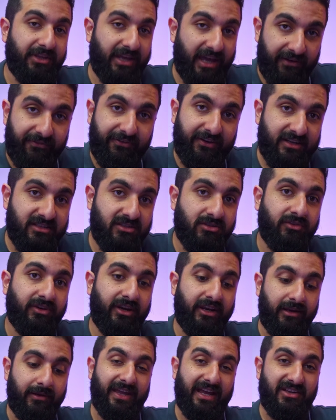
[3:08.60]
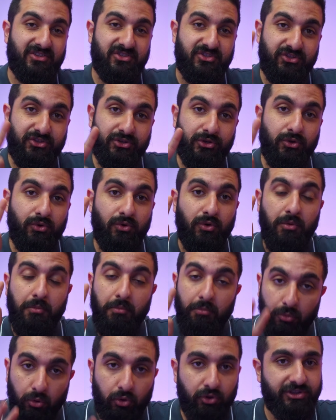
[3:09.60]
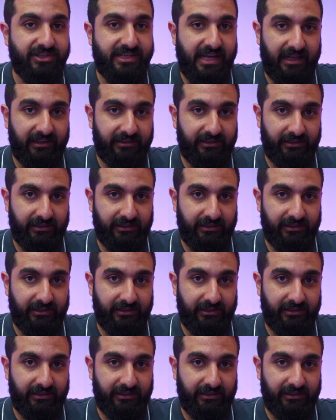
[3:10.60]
the FX3 has 2 more tally